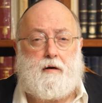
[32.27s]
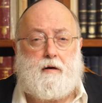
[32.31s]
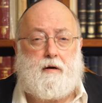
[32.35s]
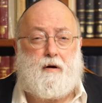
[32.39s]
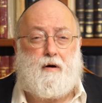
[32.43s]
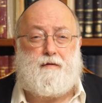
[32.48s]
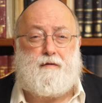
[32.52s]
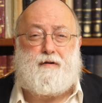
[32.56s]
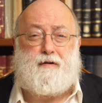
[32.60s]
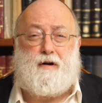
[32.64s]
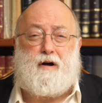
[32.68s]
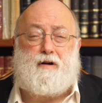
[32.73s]

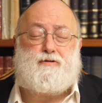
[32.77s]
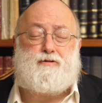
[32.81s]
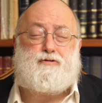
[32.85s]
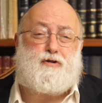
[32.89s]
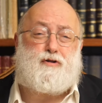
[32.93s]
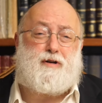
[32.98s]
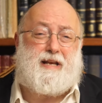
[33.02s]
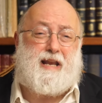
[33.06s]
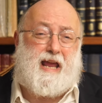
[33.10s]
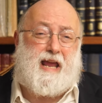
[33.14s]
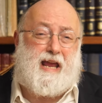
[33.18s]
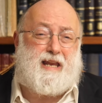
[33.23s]
Over one
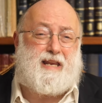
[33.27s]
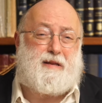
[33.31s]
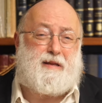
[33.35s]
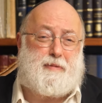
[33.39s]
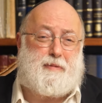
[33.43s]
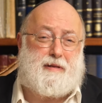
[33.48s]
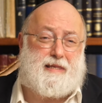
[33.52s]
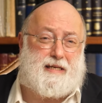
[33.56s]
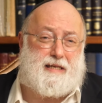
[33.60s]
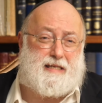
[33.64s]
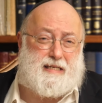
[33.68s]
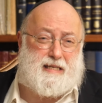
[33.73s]
hundred eighty
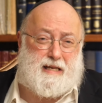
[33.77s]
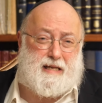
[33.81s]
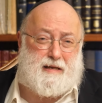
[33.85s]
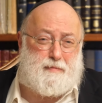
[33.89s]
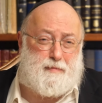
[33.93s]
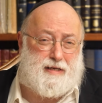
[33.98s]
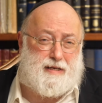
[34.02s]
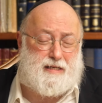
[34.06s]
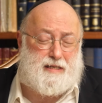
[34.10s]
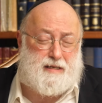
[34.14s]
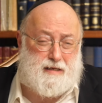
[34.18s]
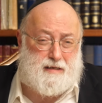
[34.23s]
ballistic
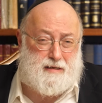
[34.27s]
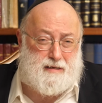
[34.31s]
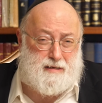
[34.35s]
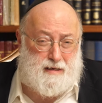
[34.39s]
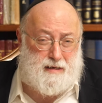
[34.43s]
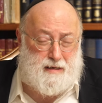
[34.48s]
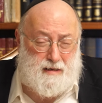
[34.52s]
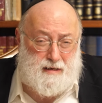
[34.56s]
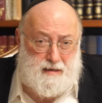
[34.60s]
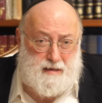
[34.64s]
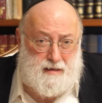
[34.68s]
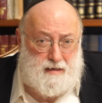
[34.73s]

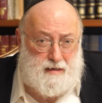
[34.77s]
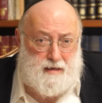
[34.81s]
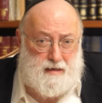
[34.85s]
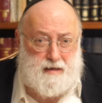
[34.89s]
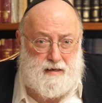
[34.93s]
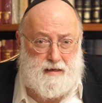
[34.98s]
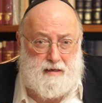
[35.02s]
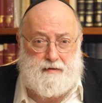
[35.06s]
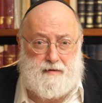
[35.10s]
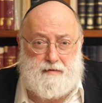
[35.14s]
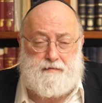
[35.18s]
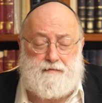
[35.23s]
missiles
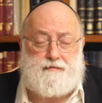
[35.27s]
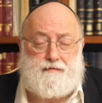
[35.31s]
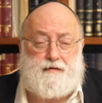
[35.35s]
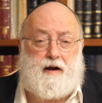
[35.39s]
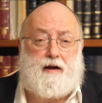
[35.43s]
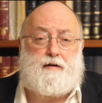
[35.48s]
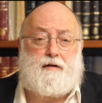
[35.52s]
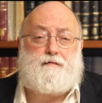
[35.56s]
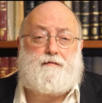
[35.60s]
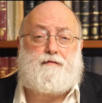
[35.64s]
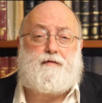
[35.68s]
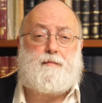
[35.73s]

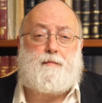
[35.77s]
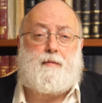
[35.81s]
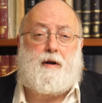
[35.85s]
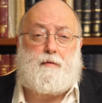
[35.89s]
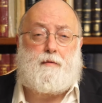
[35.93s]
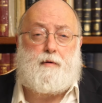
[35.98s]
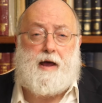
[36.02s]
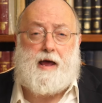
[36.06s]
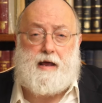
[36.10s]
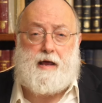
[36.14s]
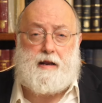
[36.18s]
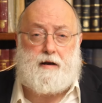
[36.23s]
fired from
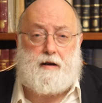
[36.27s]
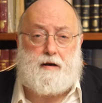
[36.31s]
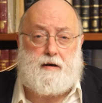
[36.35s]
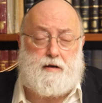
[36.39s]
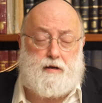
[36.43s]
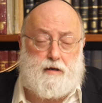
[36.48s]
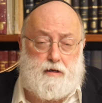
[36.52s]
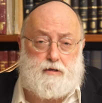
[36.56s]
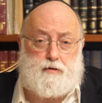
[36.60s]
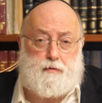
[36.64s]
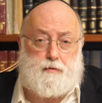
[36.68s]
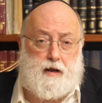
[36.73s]
Iran on
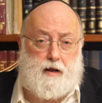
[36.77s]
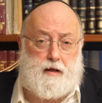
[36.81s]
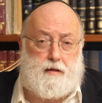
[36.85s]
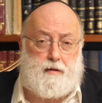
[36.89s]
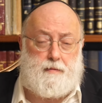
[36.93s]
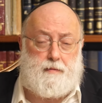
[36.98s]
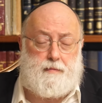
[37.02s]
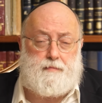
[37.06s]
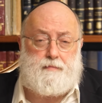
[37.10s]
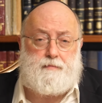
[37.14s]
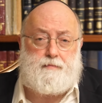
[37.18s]
Israel.